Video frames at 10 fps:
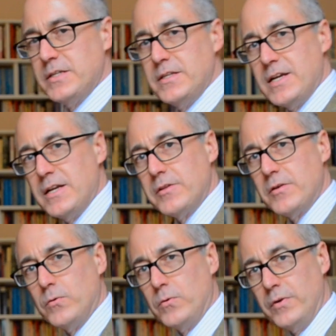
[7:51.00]
to the end of
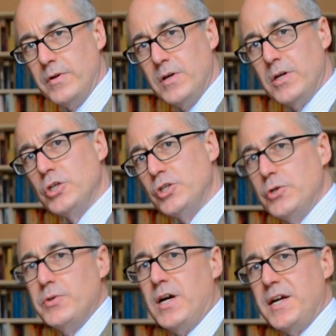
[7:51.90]
the horn,
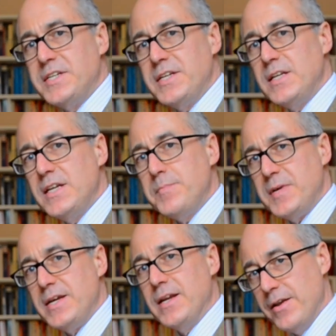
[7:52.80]
should ideally
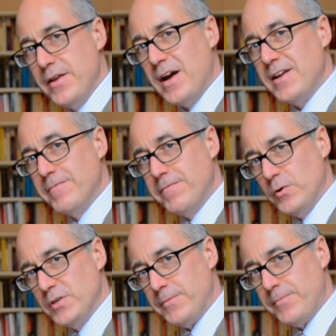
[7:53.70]
be 9
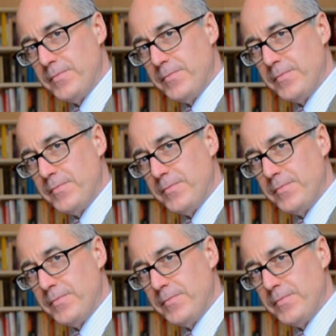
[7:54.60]
foot.